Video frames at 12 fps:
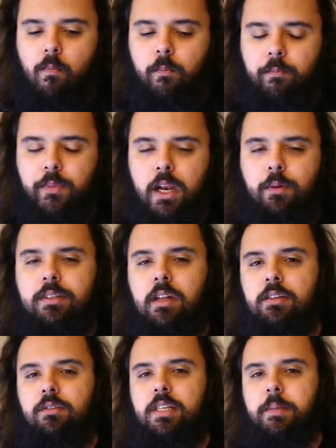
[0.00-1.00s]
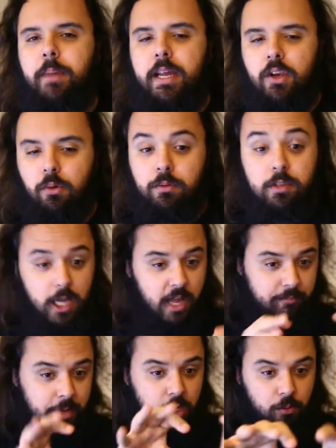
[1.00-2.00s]
Then I was starting to take my notes. I
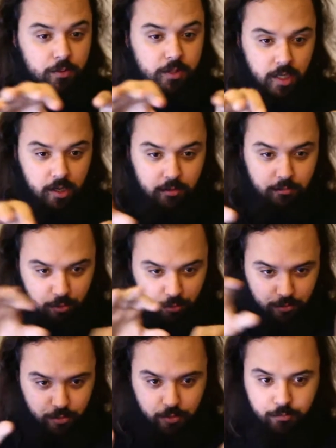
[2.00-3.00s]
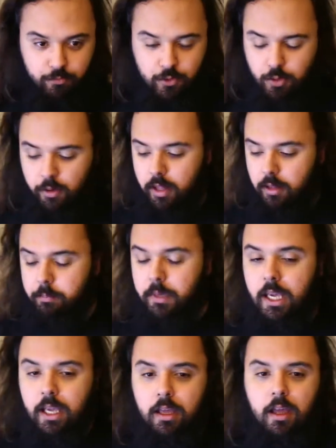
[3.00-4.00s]
have my notes here, to help
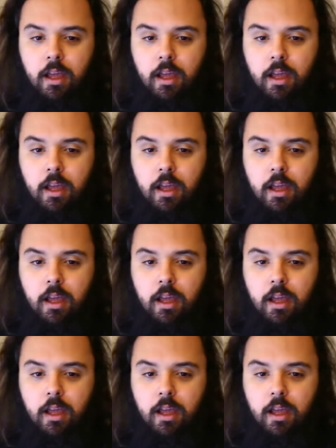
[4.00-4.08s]
me